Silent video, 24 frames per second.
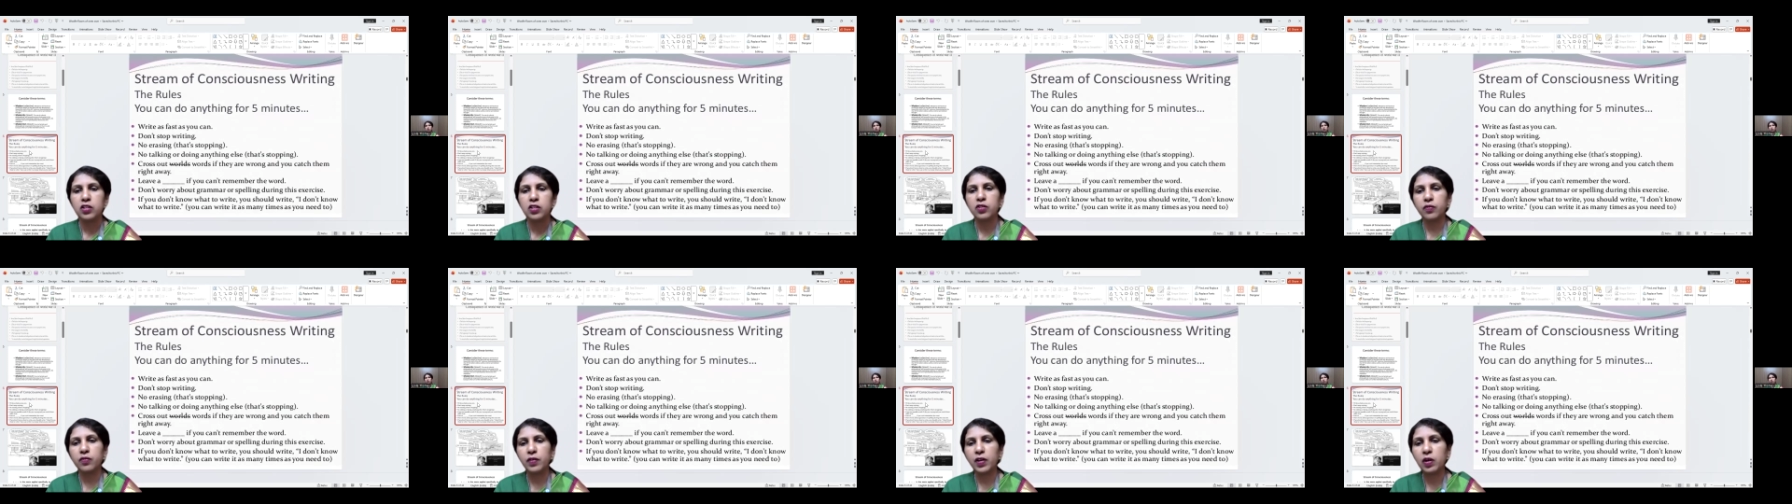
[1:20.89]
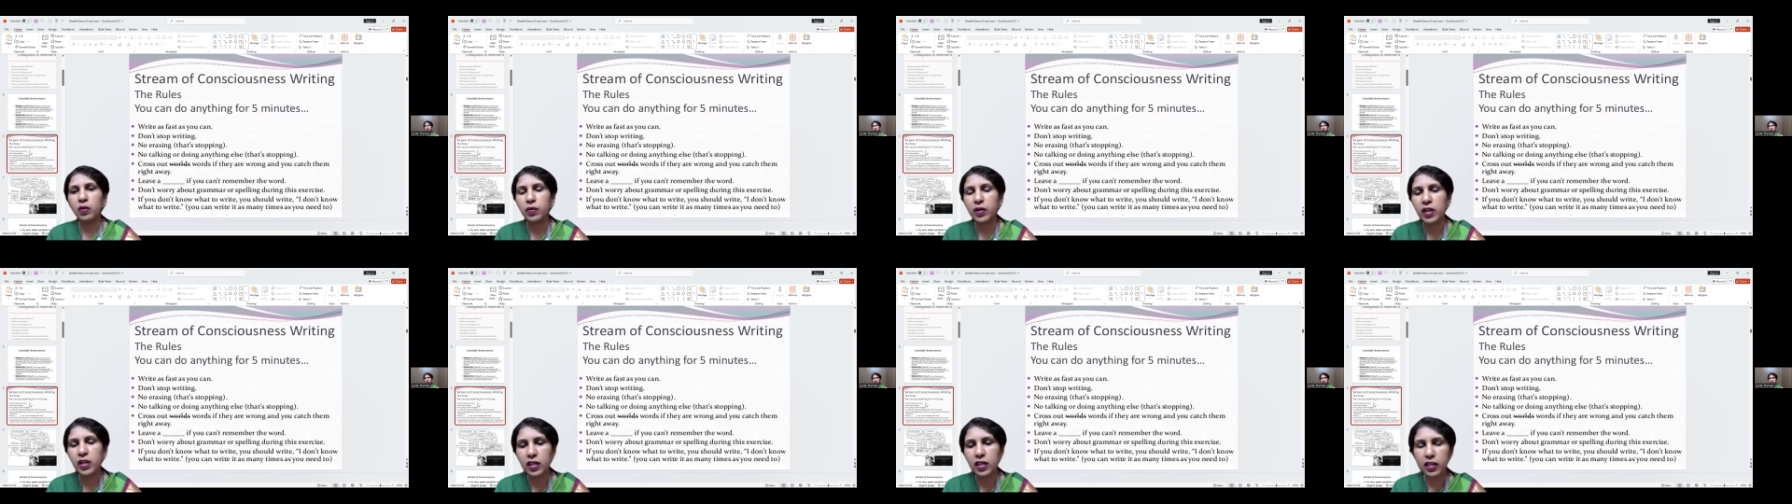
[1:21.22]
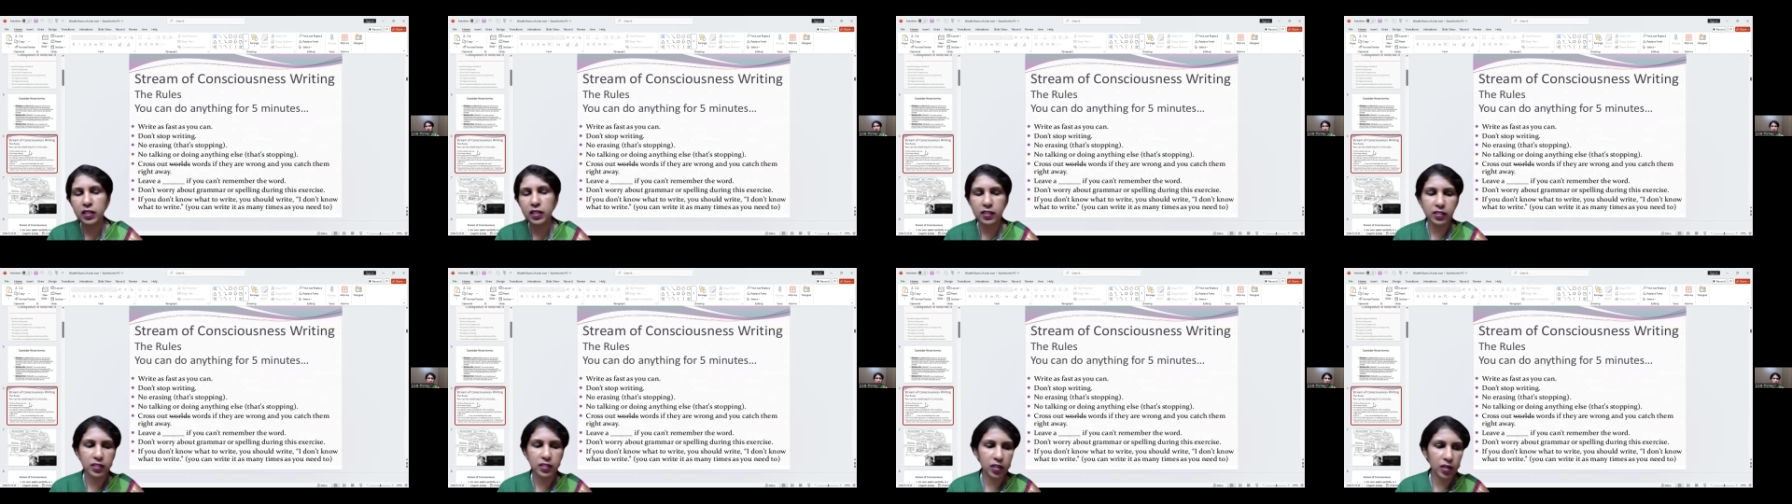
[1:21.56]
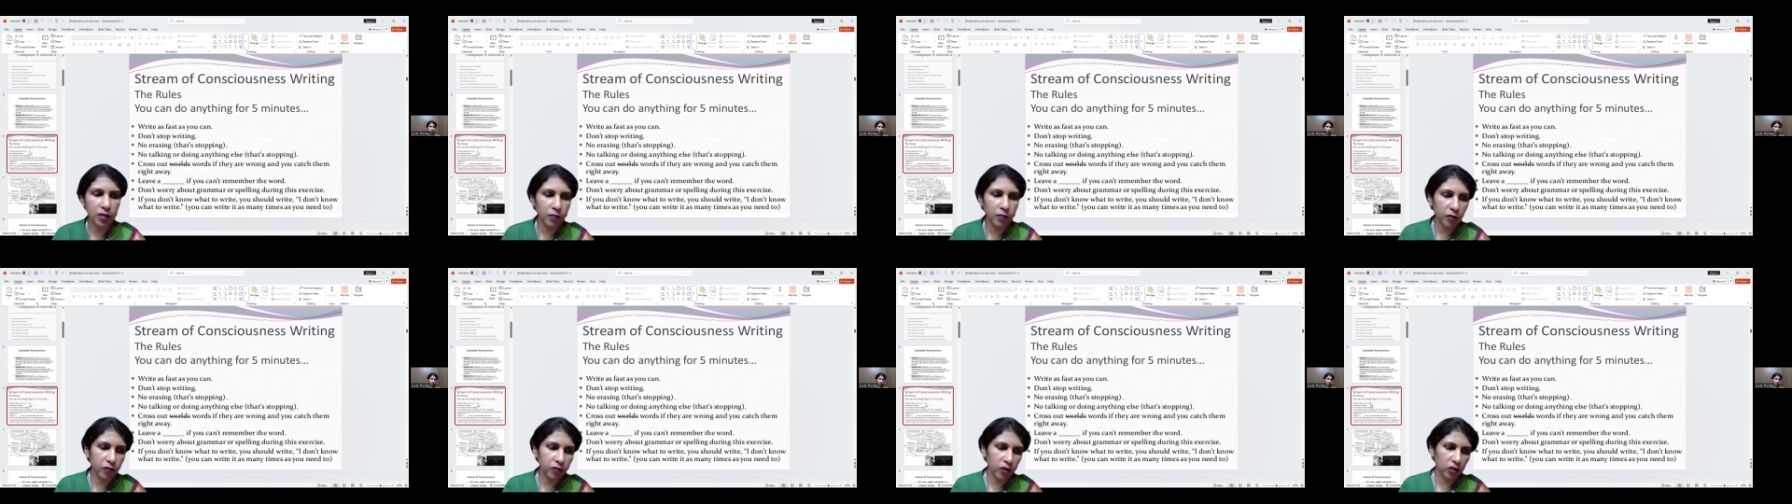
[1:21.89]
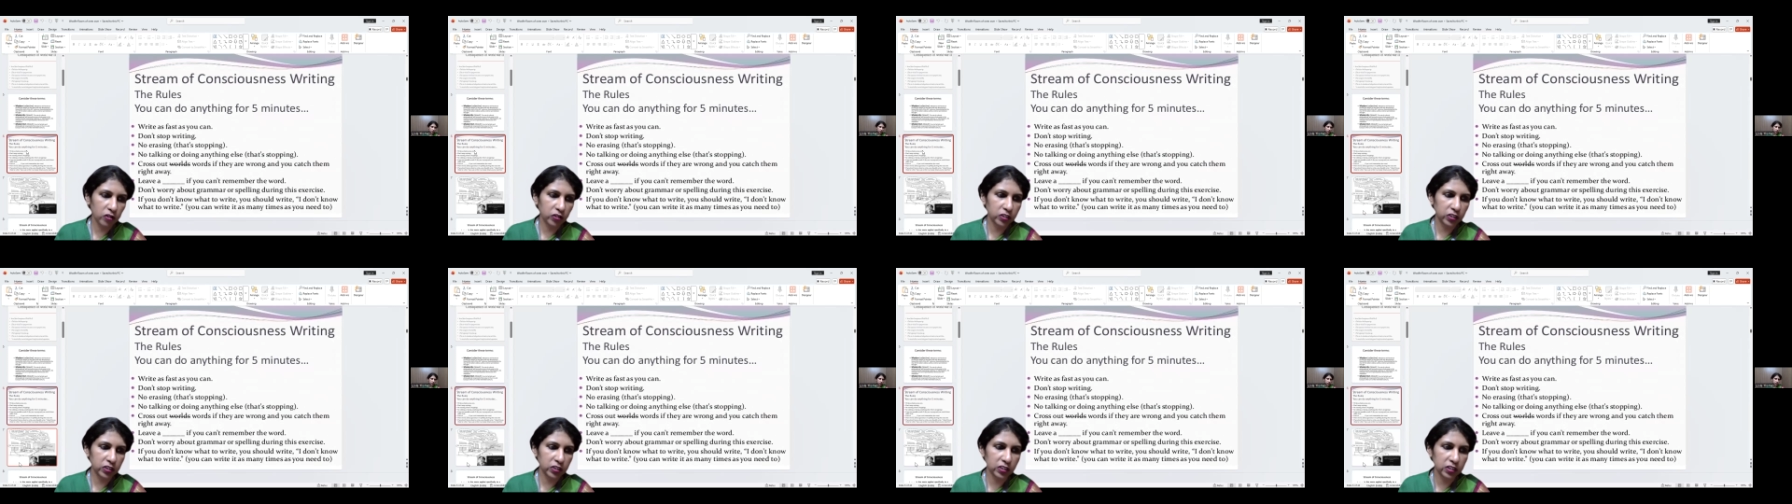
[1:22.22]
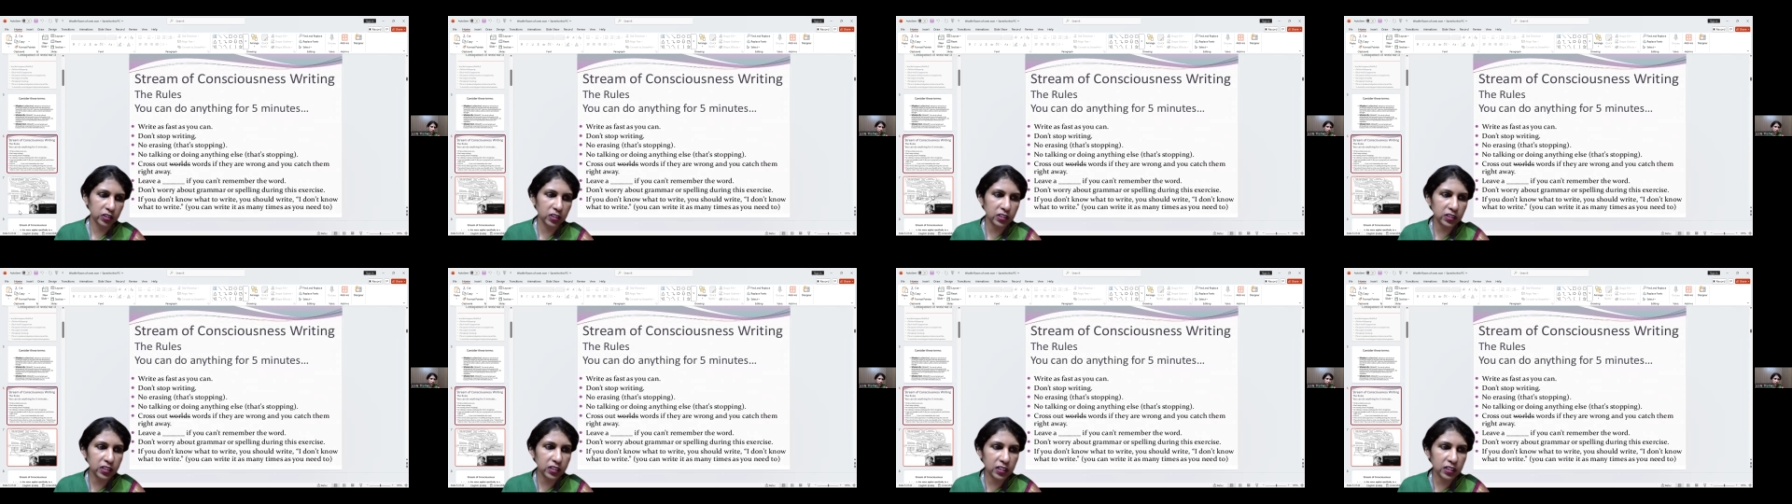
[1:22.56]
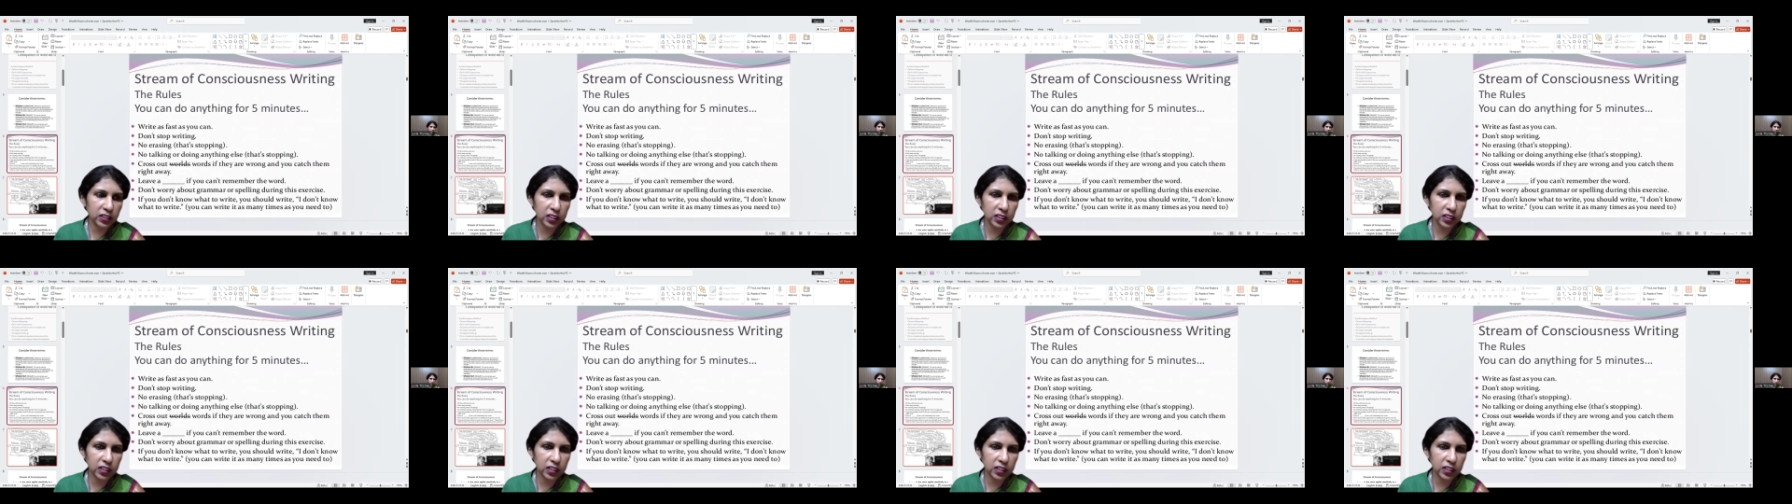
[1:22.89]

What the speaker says: So we're looking at stream of consciousness